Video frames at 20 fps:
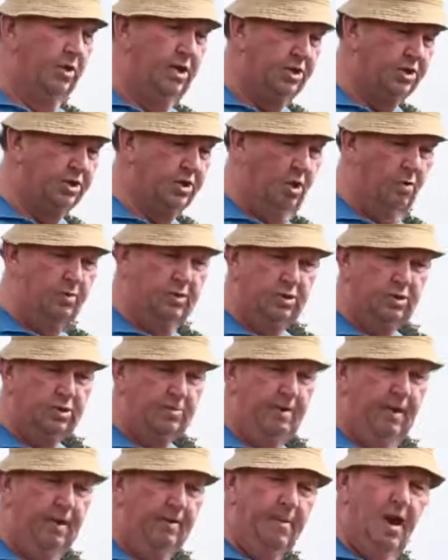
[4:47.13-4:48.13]
Years ago we used
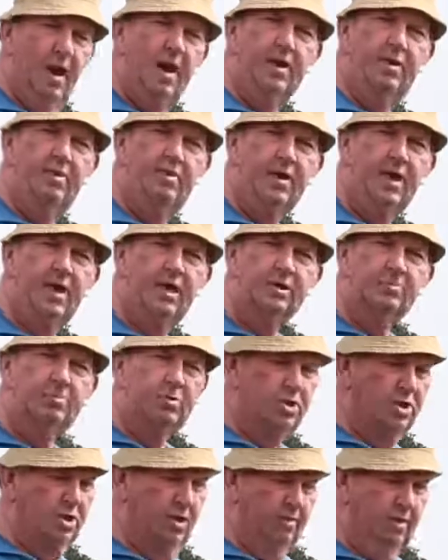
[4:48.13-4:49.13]
to pick them all on our knees,
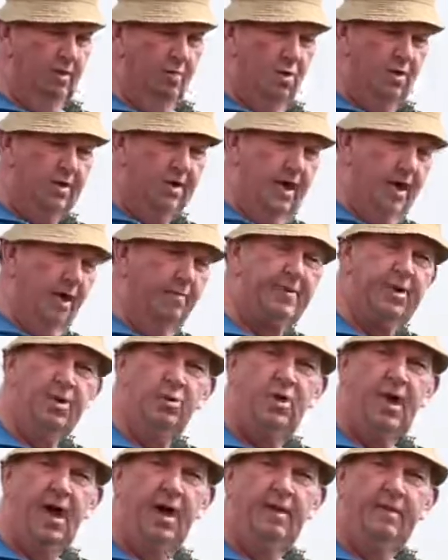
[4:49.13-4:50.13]
but now you won't get help to
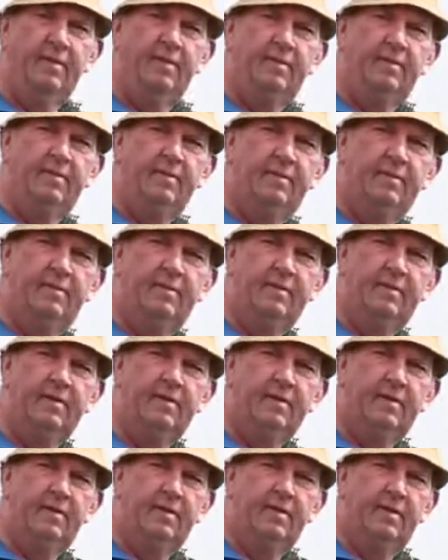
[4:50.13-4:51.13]
do that.
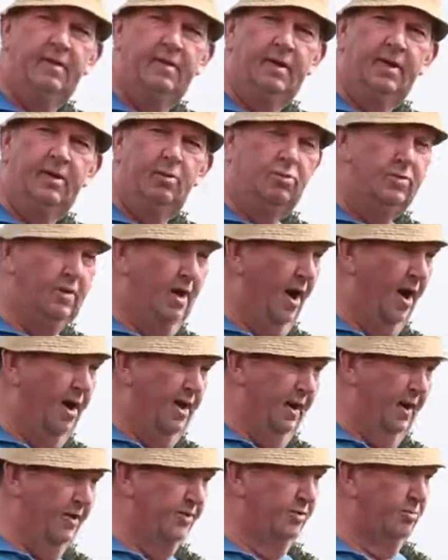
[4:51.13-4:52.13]
You wouldn't
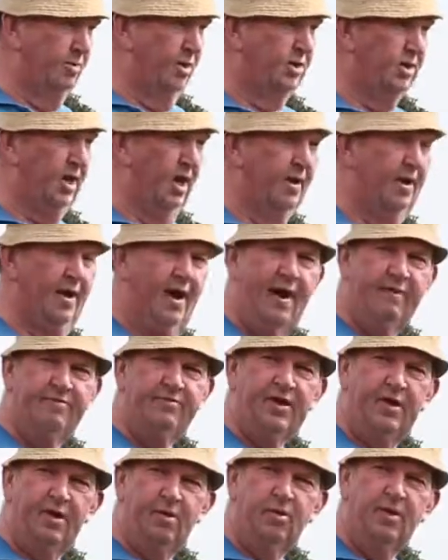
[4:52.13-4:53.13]
hardly get someone standing
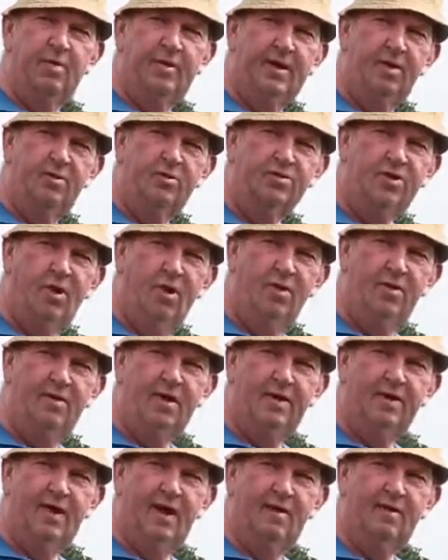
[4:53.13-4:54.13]
harvester now to pick out a stone.
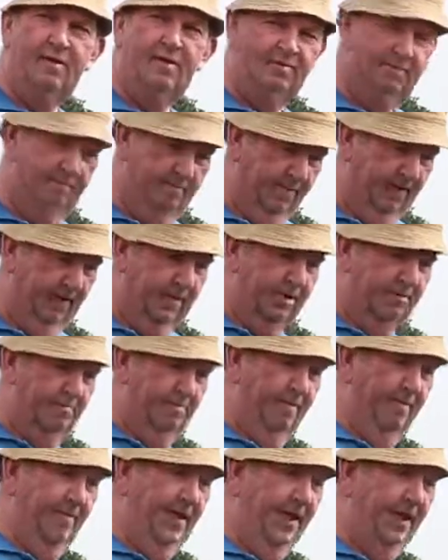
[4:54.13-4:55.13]
I thought I'd pick the
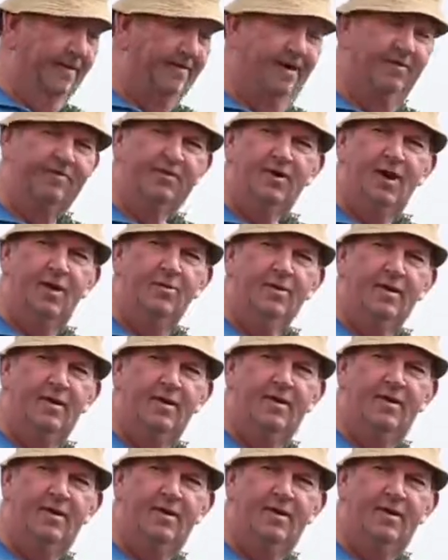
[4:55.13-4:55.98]
potatoes off the ground.